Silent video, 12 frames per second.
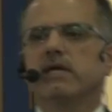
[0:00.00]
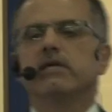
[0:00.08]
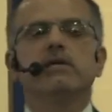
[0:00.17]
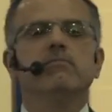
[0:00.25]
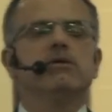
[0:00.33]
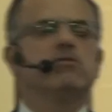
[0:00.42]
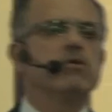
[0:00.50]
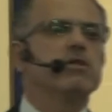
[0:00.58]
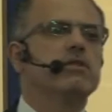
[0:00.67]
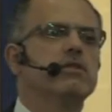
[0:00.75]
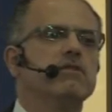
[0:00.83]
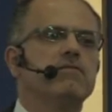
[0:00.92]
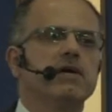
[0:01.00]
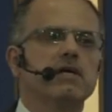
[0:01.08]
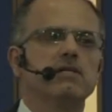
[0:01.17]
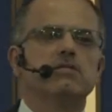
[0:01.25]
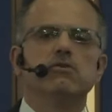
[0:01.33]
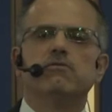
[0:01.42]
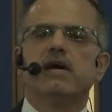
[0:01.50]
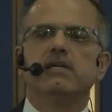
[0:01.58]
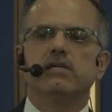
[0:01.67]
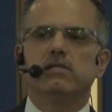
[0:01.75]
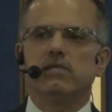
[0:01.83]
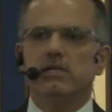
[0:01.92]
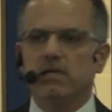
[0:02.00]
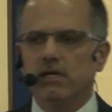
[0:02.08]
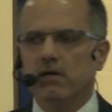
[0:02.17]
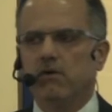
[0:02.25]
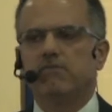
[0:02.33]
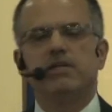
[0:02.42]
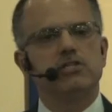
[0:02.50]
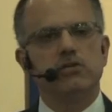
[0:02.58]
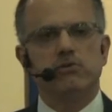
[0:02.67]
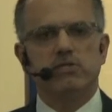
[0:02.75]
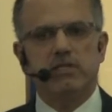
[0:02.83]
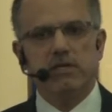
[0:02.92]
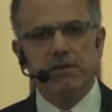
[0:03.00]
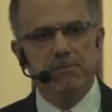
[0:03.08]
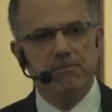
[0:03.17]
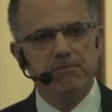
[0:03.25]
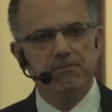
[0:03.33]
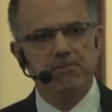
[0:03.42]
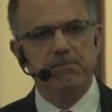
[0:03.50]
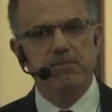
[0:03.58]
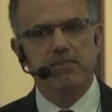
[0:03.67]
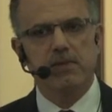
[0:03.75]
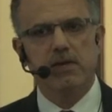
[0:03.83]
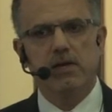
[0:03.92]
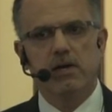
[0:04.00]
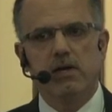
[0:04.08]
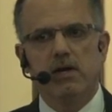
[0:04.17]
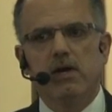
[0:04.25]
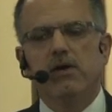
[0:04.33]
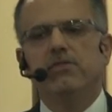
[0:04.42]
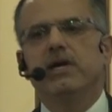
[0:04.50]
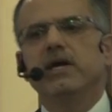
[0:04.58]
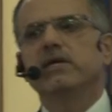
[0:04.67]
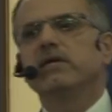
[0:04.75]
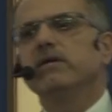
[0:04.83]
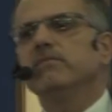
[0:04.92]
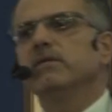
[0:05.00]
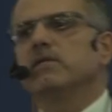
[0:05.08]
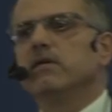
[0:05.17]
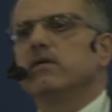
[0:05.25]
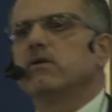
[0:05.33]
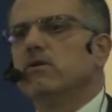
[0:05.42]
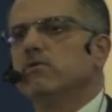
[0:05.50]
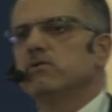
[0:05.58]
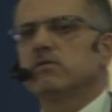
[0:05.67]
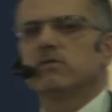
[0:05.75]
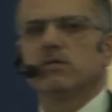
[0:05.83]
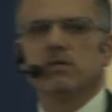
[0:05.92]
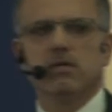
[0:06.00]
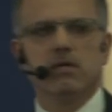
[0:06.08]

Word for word: agreement with the faculty of IET of the GUC. The agreement includes